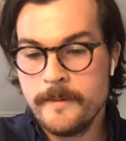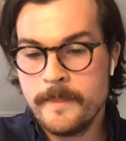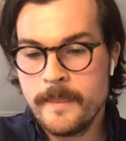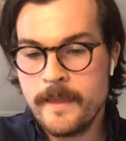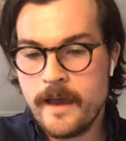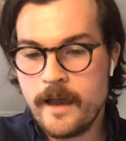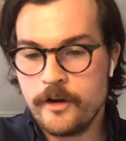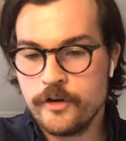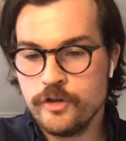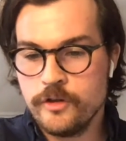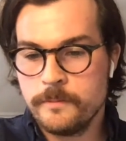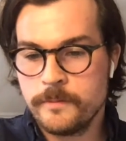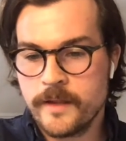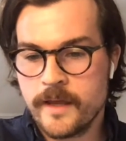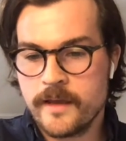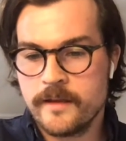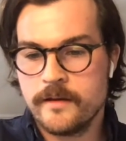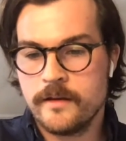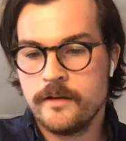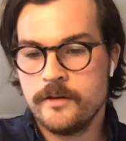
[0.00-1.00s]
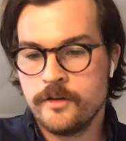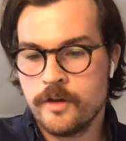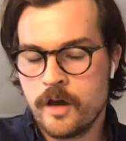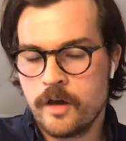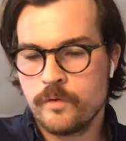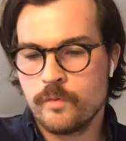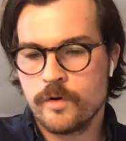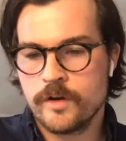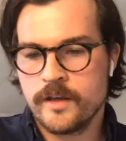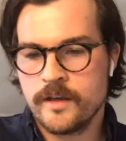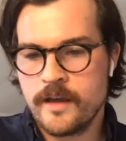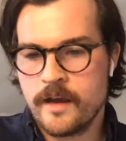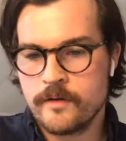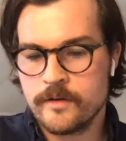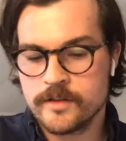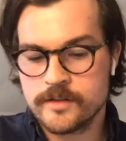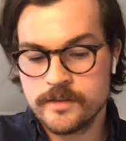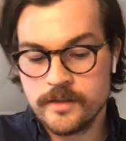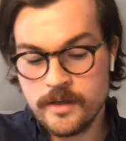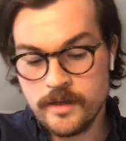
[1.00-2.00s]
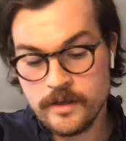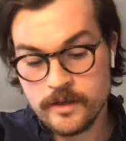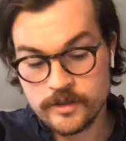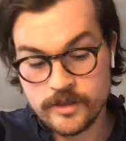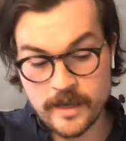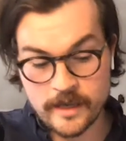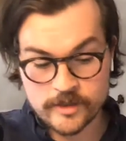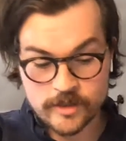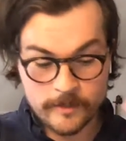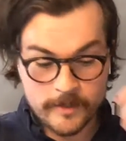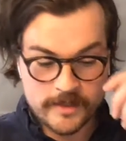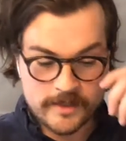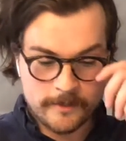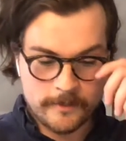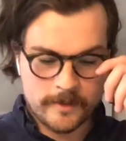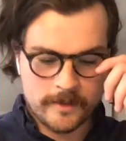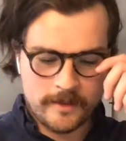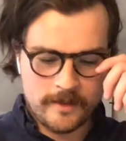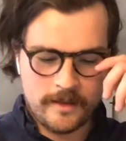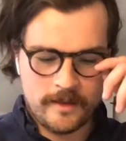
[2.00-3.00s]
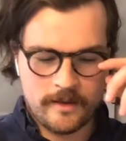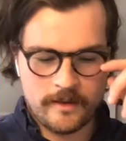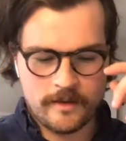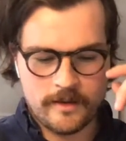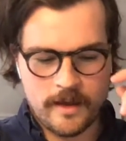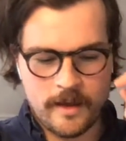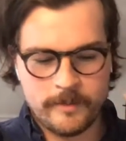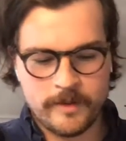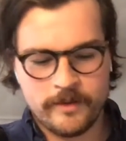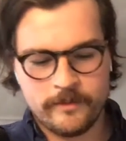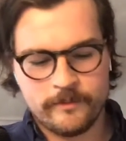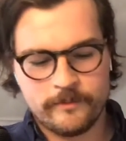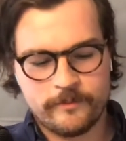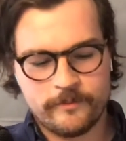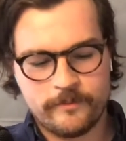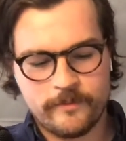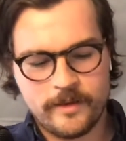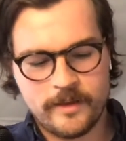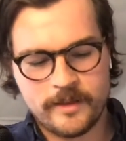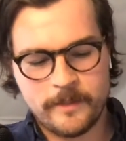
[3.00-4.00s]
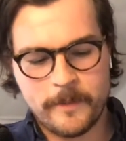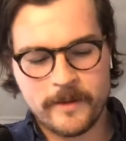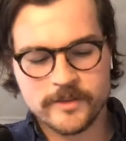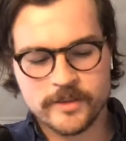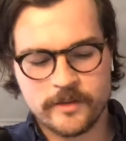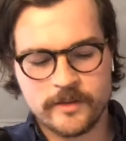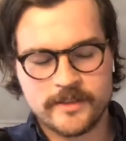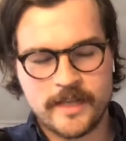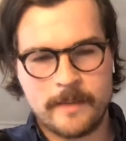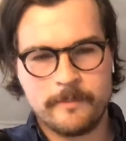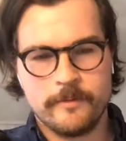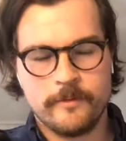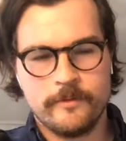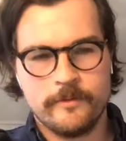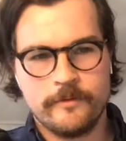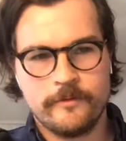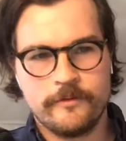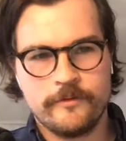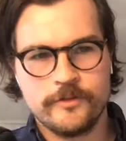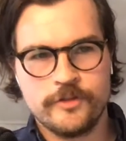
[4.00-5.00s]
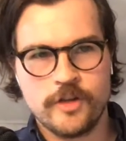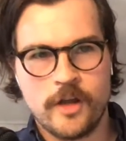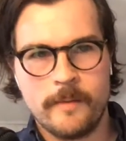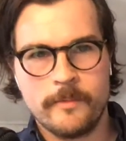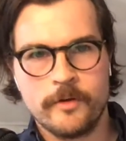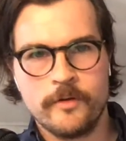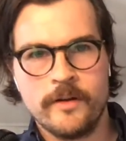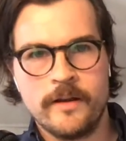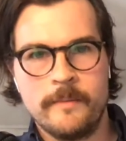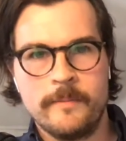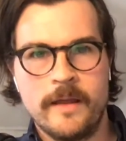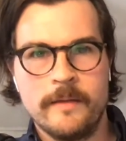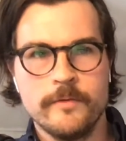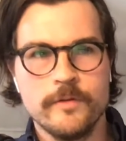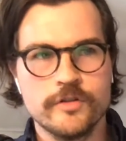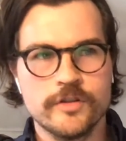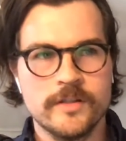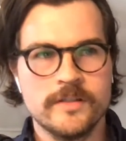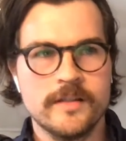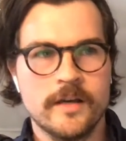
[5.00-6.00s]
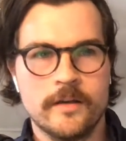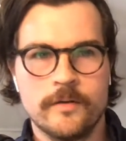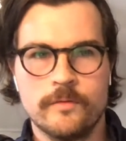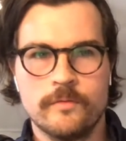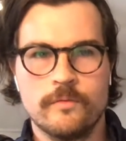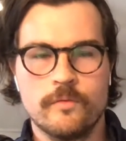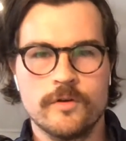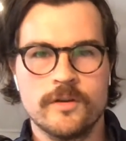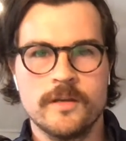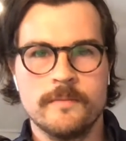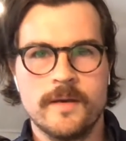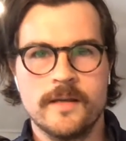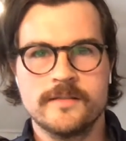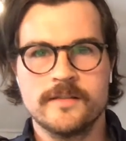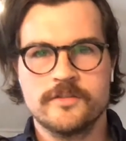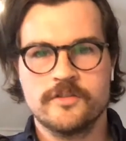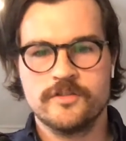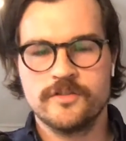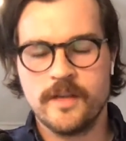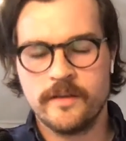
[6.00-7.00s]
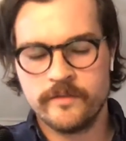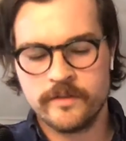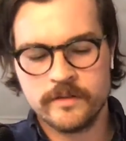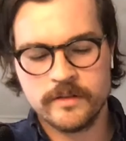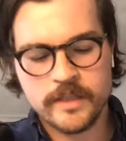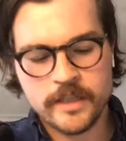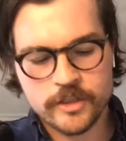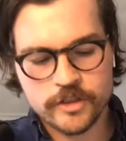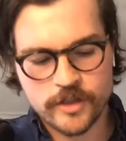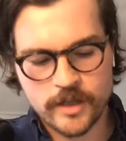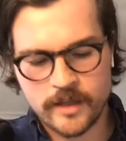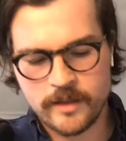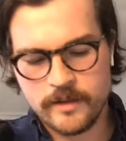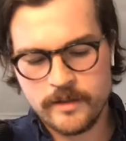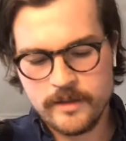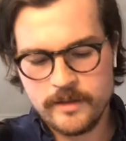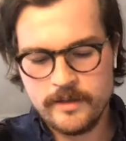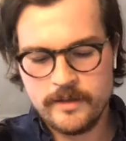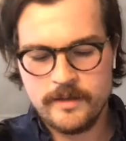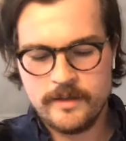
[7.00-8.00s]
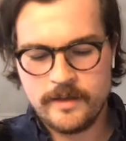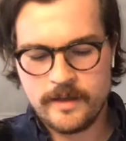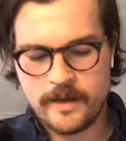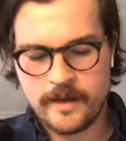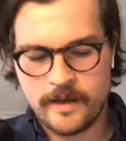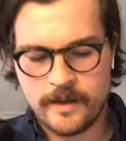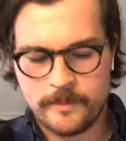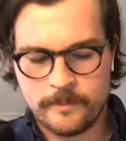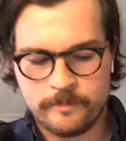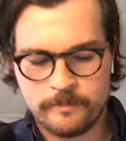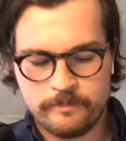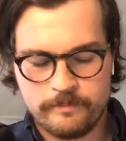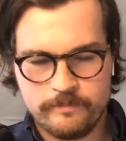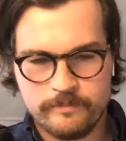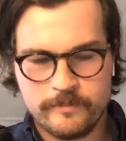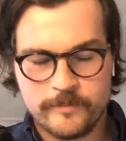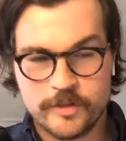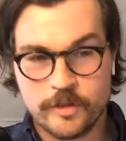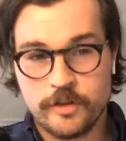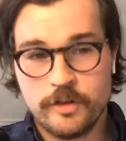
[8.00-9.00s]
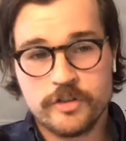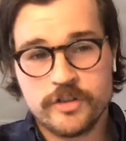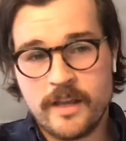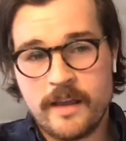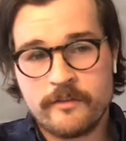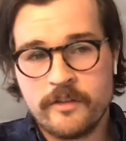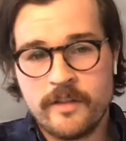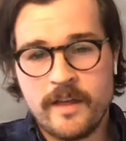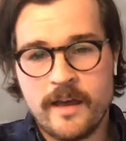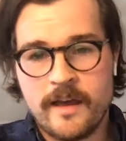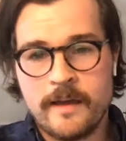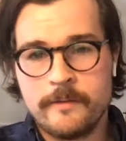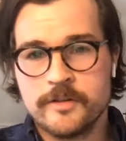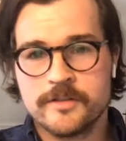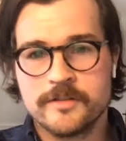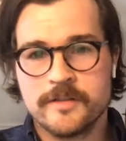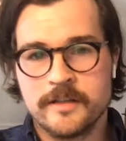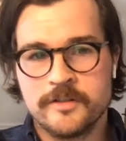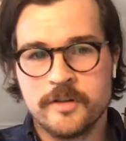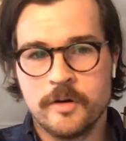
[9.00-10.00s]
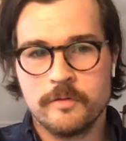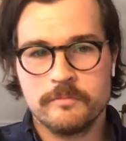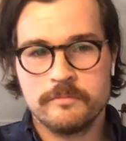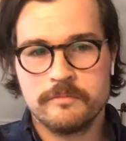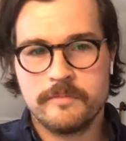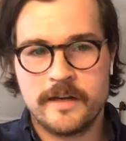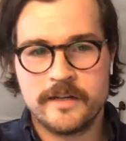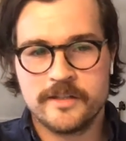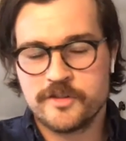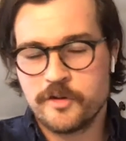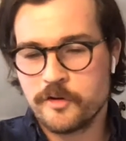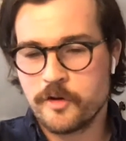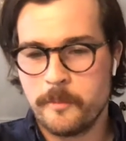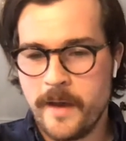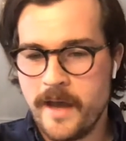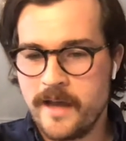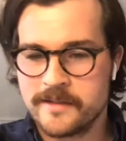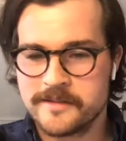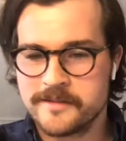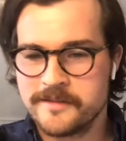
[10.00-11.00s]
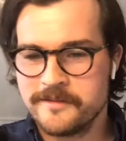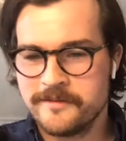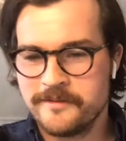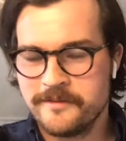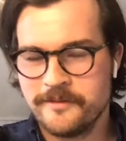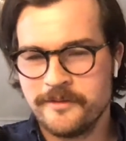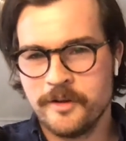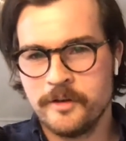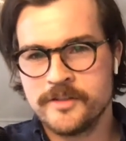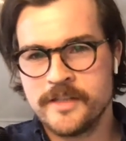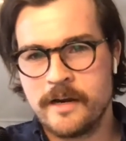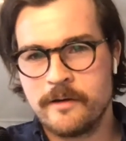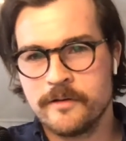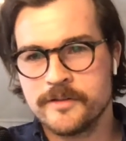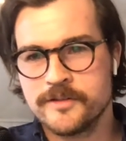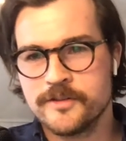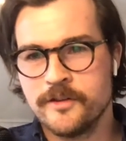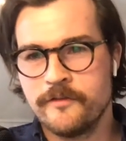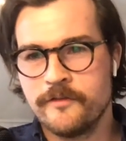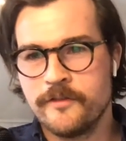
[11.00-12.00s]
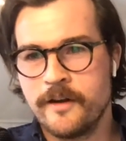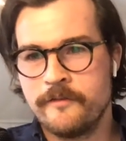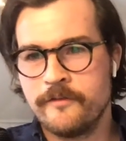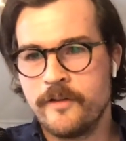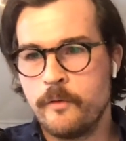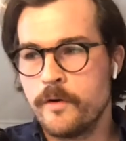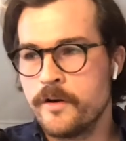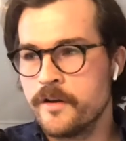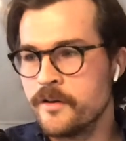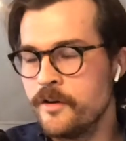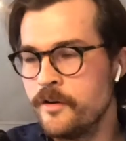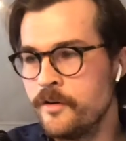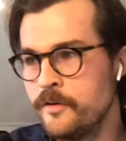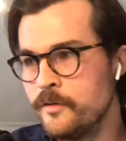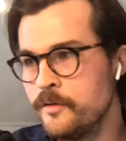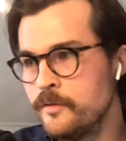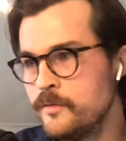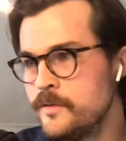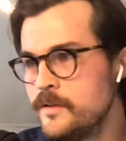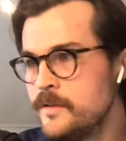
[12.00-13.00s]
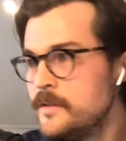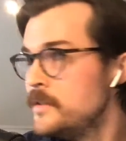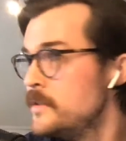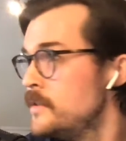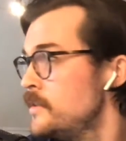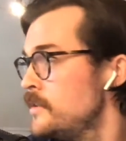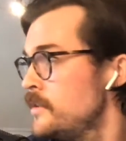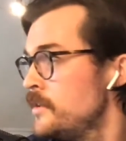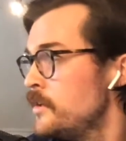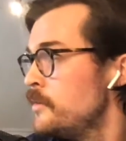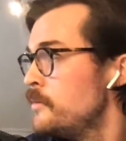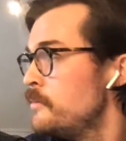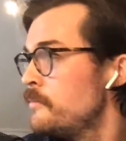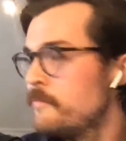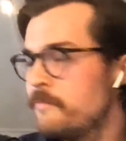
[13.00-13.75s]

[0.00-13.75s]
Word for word: How do you plan non-working hours? So yeah, so I mean, typically, I mean, it depends on the type of job you're in. I mean, I'm usually done working by six or seven each day. Um, so usually after that, I just like don't, I just don't go past those hours. So if, if I want to go, you know,